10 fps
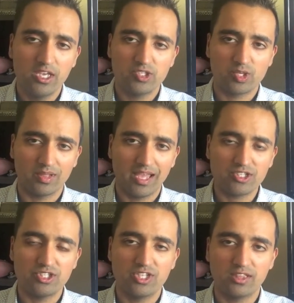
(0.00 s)
So it'll
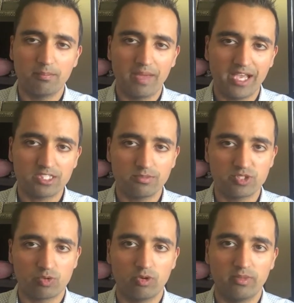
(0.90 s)
actually take the maximum
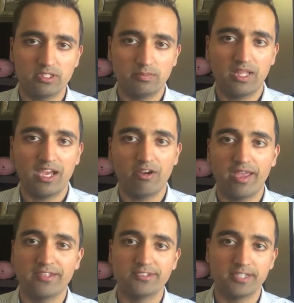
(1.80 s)
score multiplier
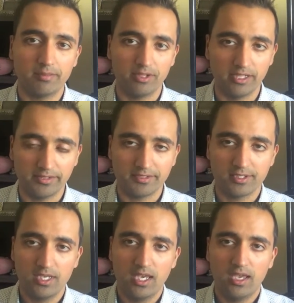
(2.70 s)
and double it.
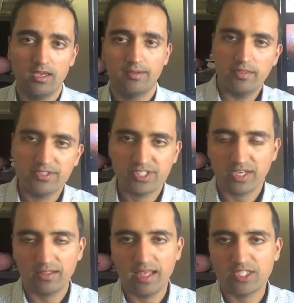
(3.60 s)
The
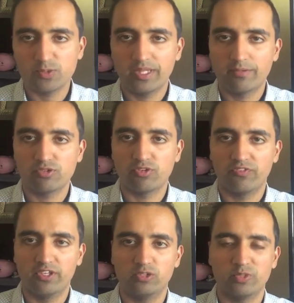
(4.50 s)
second last one that was
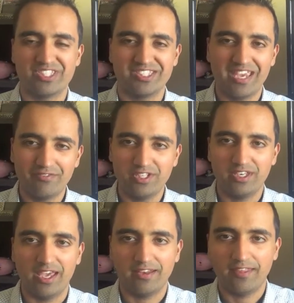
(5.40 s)
revealed was Safety
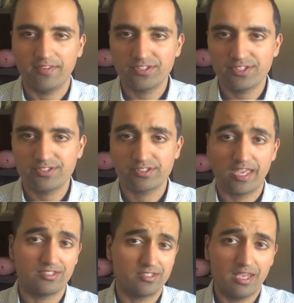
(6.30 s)
Net, and this is,
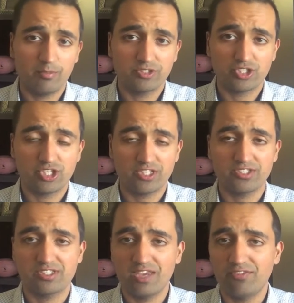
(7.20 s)
as the name would suggest,
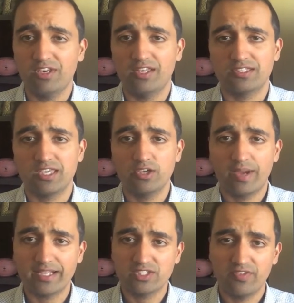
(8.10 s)
a safety net. Say you
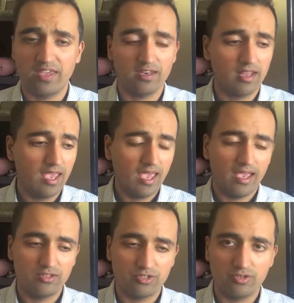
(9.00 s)
activate it,
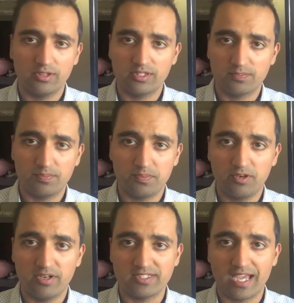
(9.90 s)
and during the
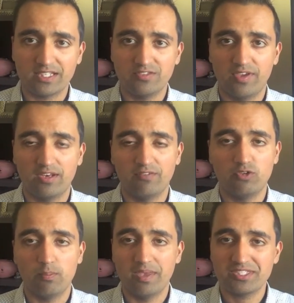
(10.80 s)
period it's activated, if
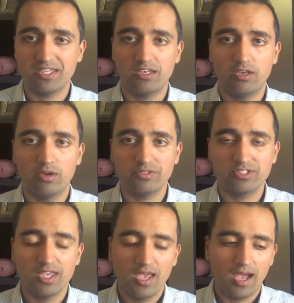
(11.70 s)
you miss any
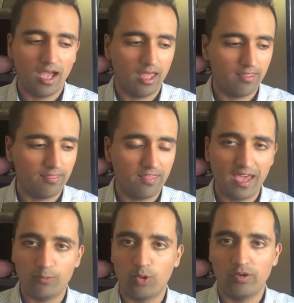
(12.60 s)
notes,
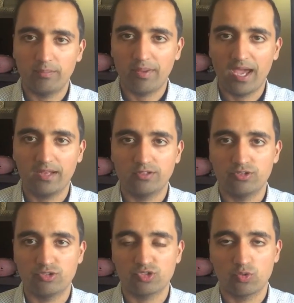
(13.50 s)
that won't impact
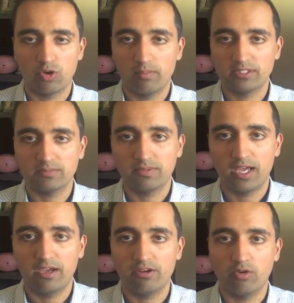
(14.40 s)
your score
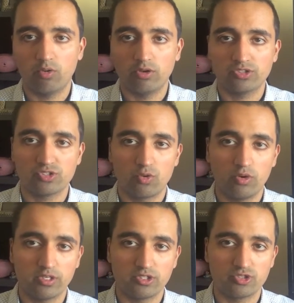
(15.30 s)
multiplier or
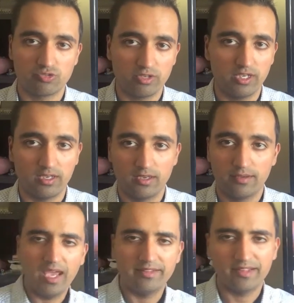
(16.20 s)
scoring streak.
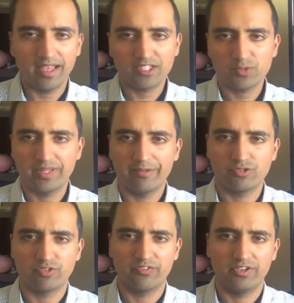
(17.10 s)
And the last one that
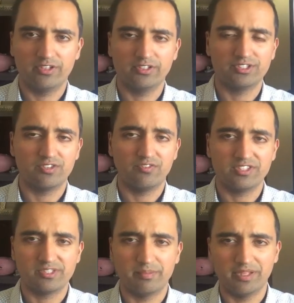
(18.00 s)
was revealed is
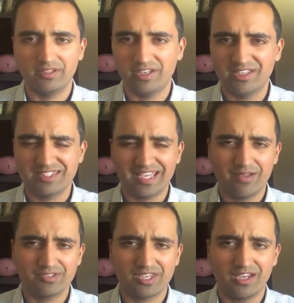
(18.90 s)
Invincibility. It
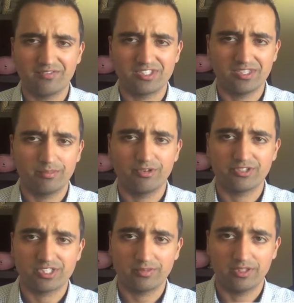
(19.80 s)
sounds kind of similar
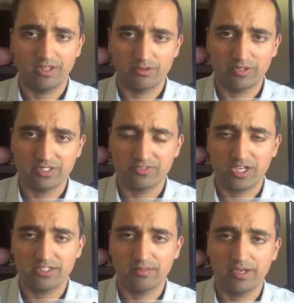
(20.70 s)
to some of the other ones I've
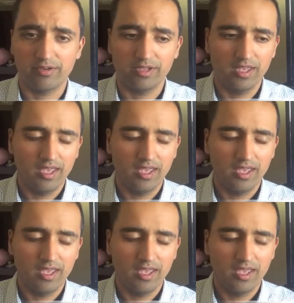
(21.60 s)
talked about.